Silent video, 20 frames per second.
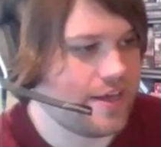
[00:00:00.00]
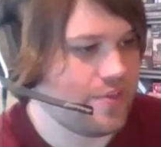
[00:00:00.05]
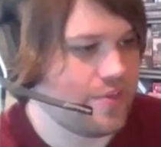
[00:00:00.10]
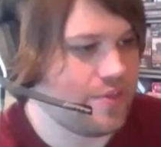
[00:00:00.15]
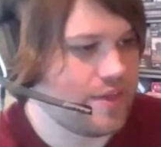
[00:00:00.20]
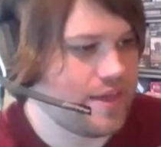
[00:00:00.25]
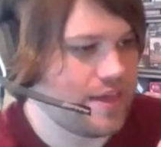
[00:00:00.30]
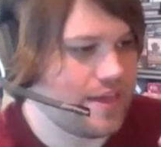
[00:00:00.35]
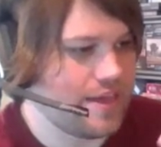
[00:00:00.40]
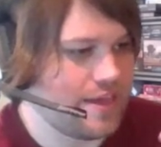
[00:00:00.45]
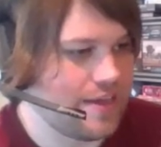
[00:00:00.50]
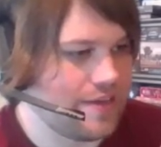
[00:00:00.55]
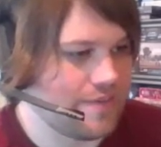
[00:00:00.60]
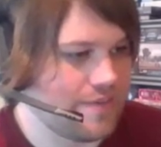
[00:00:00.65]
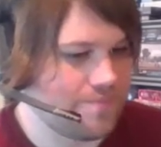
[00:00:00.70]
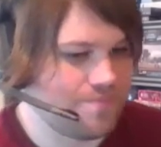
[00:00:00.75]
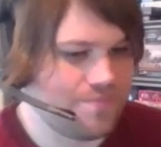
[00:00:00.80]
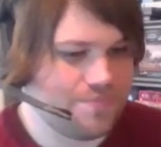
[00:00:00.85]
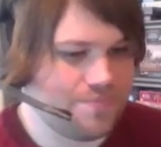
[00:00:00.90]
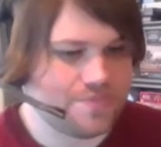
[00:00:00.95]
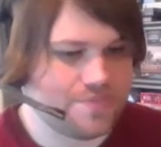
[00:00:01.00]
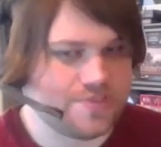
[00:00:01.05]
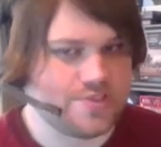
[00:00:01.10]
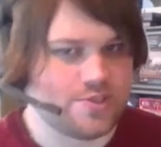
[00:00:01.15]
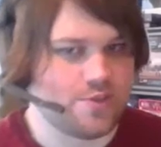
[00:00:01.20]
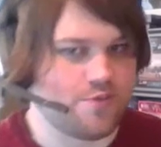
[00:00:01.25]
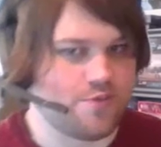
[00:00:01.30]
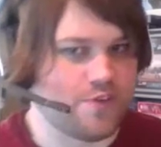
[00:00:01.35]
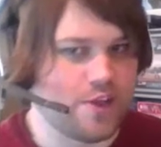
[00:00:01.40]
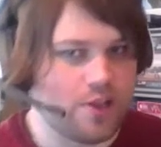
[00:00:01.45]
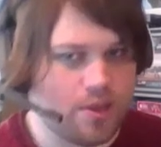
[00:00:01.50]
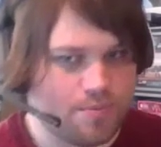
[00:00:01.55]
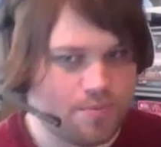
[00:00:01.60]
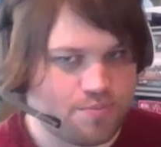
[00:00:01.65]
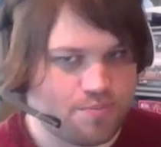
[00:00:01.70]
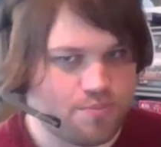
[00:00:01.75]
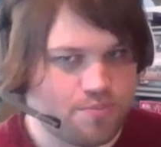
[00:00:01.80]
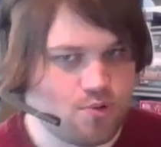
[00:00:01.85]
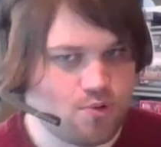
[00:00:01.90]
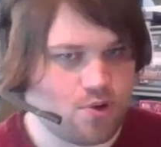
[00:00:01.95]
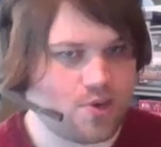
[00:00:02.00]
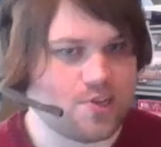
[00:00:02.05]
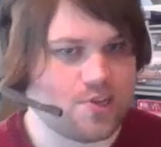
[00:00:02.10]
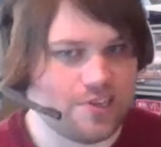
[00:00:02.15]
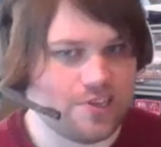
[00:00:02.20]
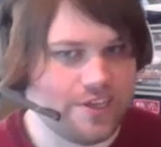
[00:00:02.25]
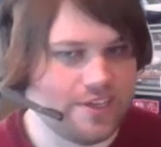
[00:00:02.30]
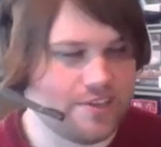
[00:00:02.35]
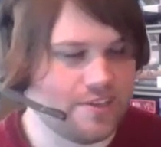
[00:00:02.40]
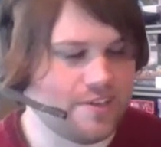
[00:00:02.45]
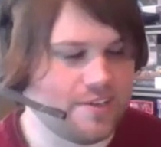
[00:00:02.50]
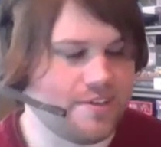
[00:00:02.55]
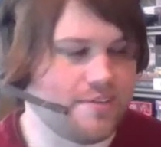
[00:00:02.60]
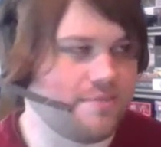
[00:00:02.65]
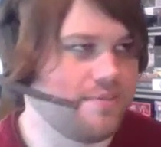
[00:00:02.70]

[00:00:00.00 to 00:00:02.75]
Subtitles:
they develop more cleanly